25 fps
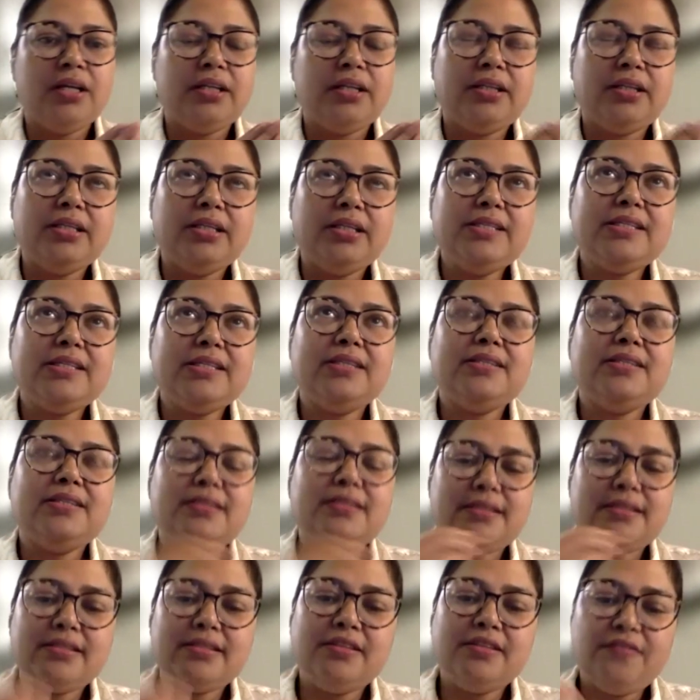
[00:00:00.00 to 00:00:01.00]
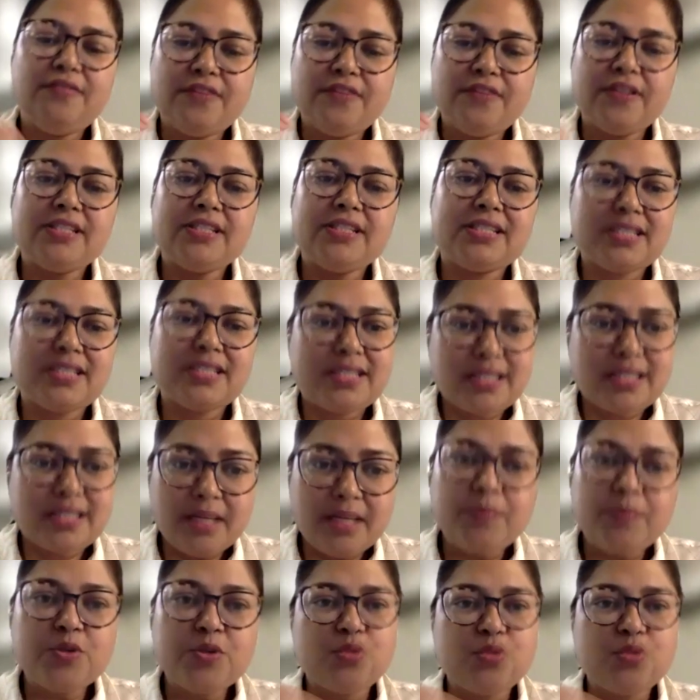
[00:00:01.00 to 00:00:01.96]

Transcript: This is just the first step